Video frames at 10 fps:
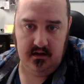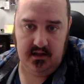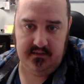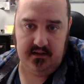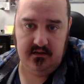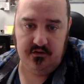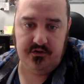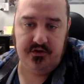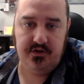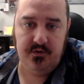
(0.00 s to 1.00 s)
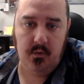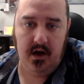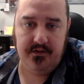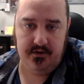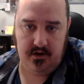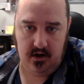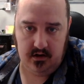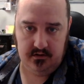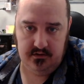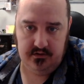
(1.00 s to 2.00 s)
And then there's 2 other
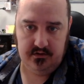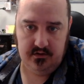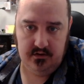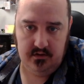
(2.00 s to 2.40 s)
cards.